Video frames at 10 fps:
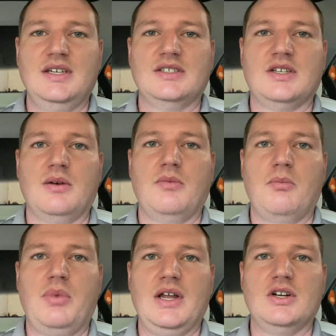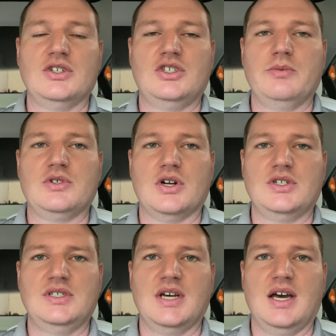some better
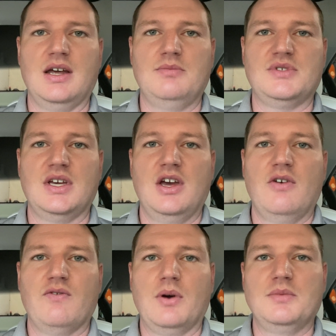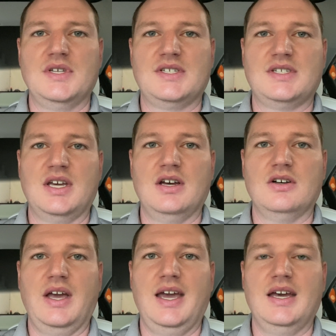supercharging times from this
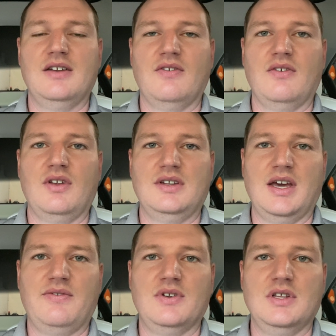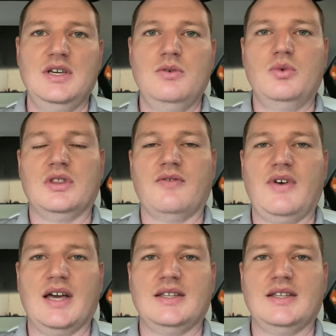cell, and definitely with the fact that